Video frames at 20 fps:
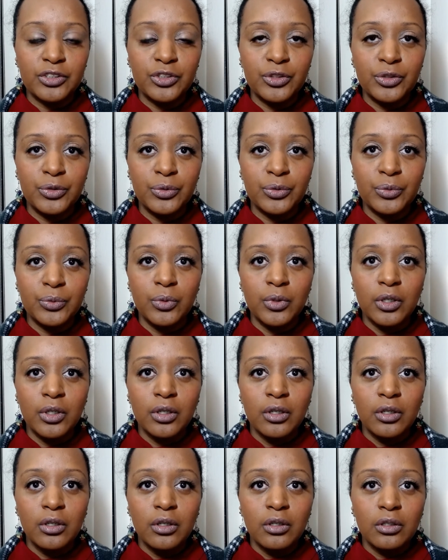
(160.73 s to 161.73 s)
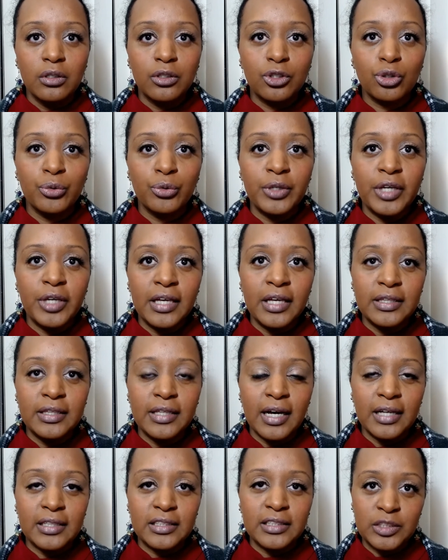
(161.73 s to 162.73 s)
You create
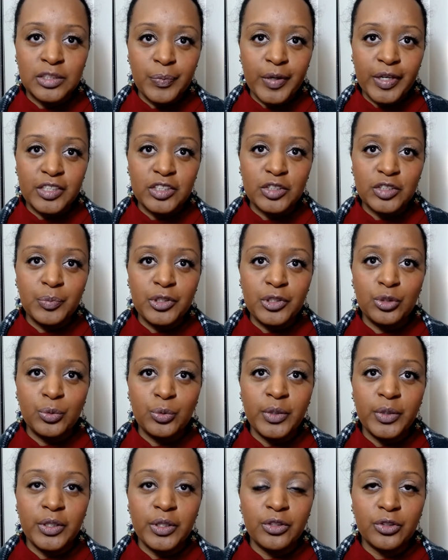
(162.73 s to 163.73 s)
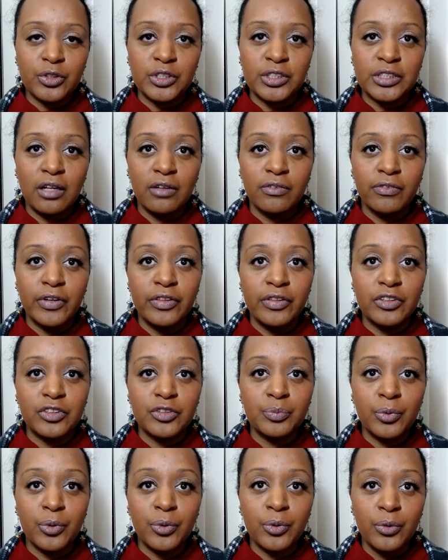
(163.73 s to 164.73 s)
that space between yourself and this
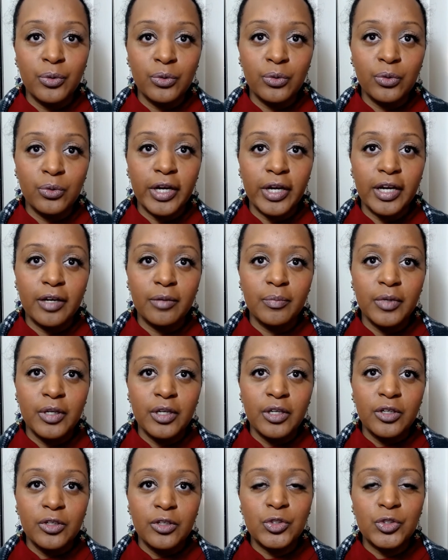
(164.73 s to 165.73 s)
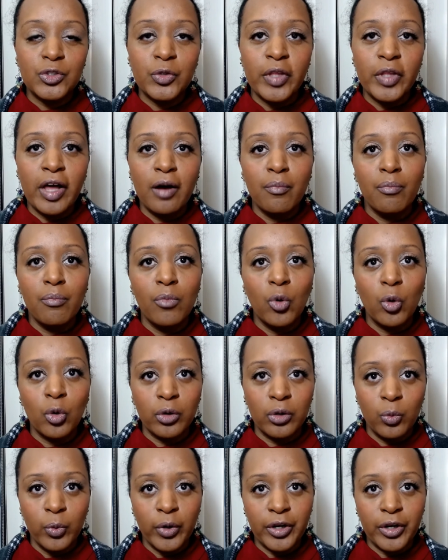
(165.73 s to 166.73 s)
program so that more
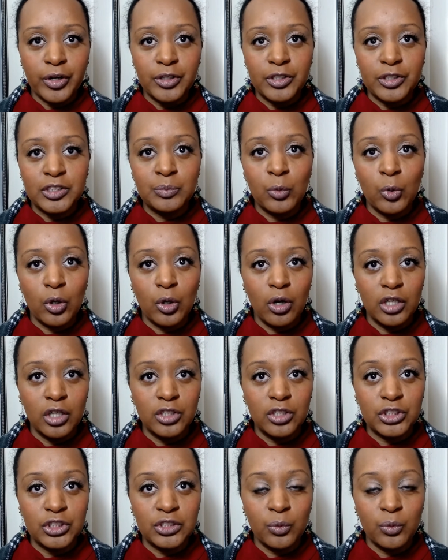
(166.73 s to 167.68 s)
awareness, more conscious